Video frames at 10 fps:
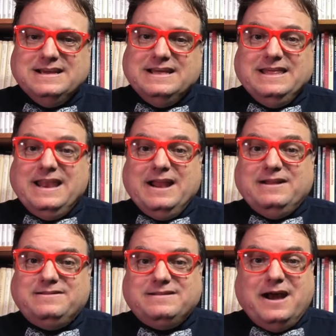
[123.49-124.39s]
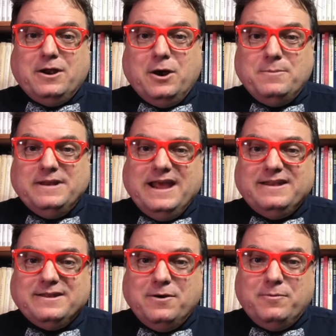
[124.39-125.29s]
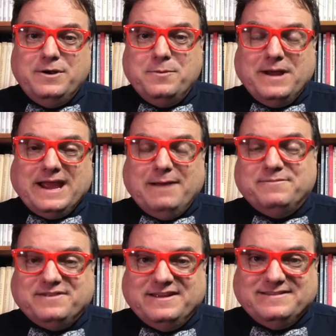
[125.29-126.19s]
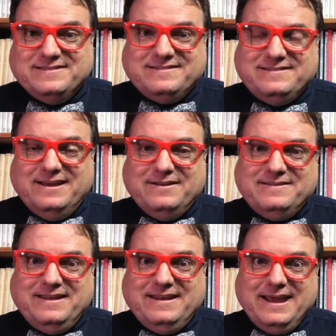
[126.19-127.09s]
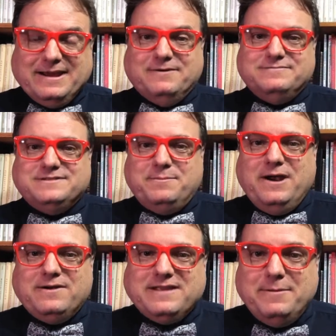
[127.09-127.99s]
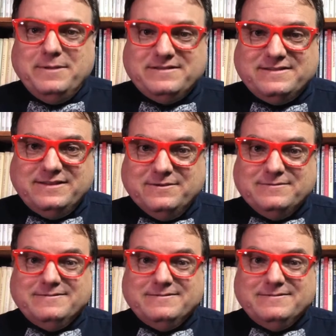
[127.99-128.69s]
Then I got home and had to go renew my captain's license down in San Diego, the Maritime Institute.